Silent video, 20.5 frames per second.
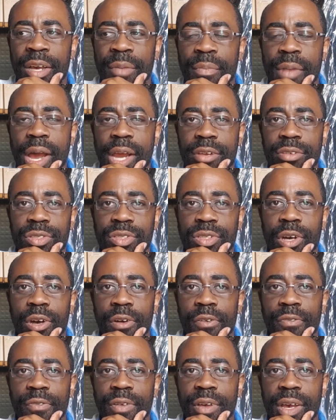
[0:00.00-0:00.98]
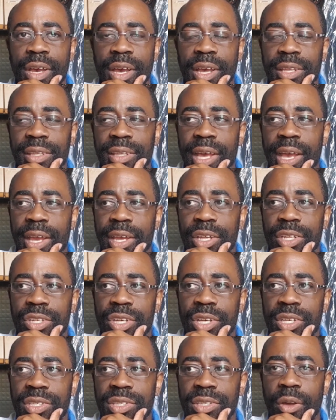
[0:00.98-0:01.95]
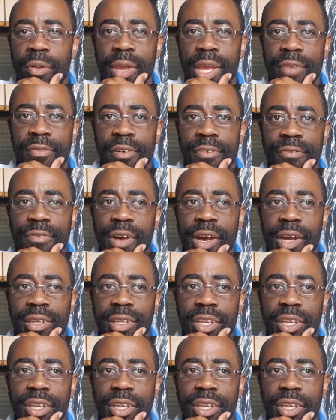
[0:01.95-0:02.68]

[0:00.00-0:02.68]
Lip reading: Microsoft, they just don't give a fuck.